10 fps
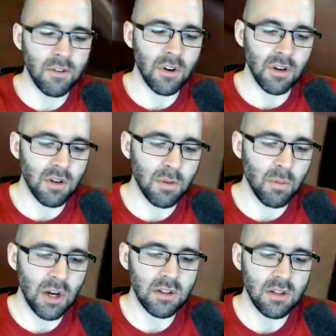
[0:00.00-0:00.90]
Vertical
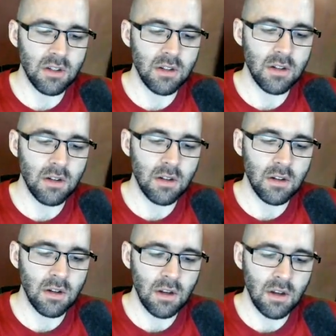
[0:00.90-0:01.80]
compression.
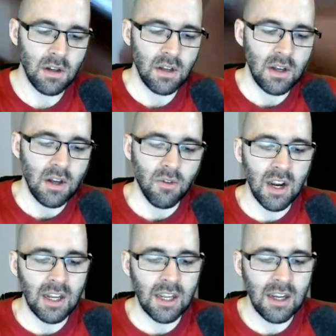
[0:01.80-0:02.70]

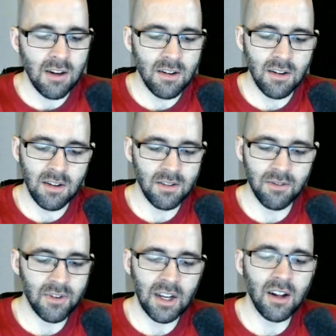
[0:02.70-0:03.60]
Right here,
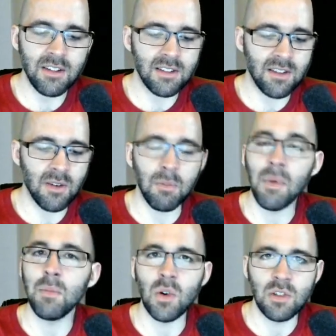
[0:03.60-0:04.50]
forget all this other
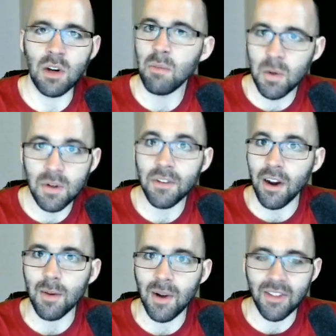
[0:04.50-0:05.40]
mumbo jumbo. We'll
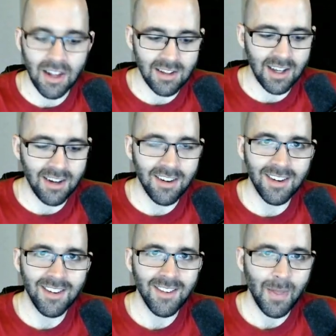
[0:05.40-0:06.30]
talk about that
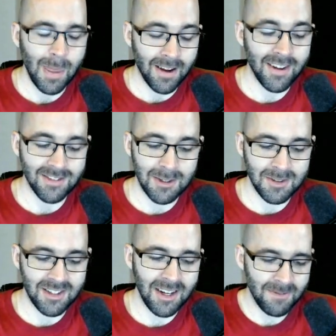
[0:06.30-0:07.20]
later on
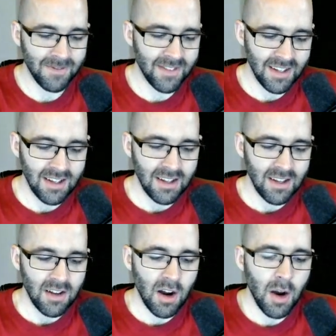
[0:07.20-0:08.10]
Tuesday.
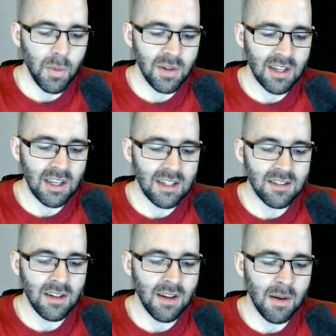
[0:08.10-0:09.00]
All we look at
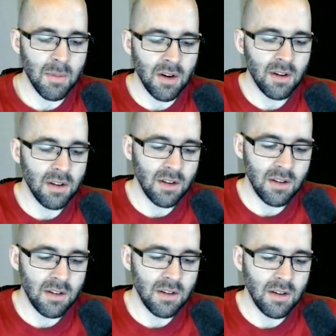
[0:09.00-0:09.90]
is the number
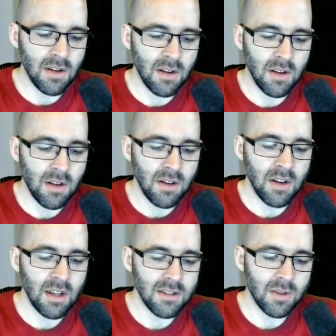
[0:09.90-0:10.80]

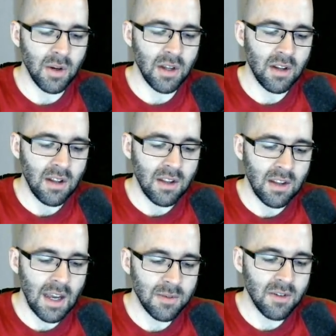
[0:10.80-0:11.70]
next to it,
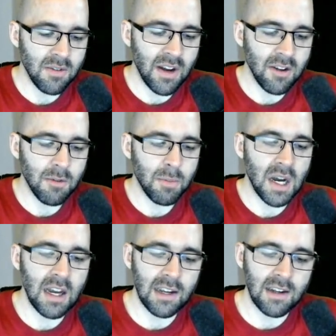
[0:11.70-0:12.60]
the absolute value of
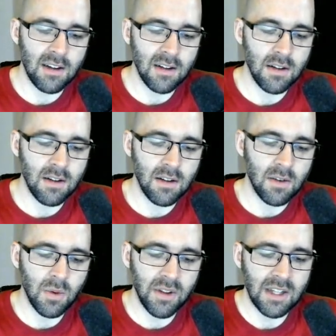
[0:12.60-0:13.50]
pi.
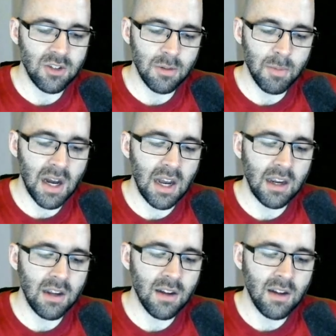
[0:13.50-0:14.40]
Well, that's just pi.